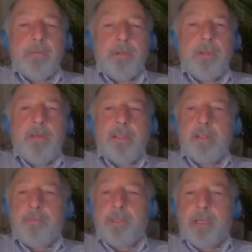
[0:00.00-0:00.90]
put those
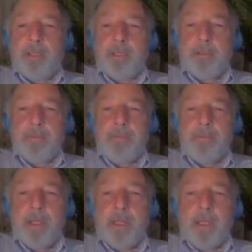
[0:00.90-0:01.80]
into production,
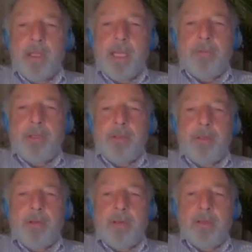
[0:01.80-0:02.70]
and with
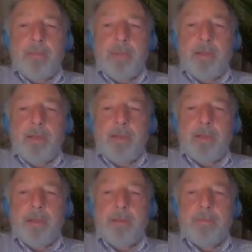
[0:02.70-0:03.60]
those as a
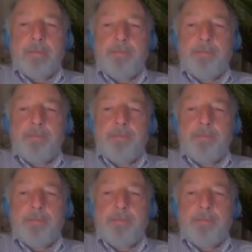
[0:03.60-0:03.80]
basis,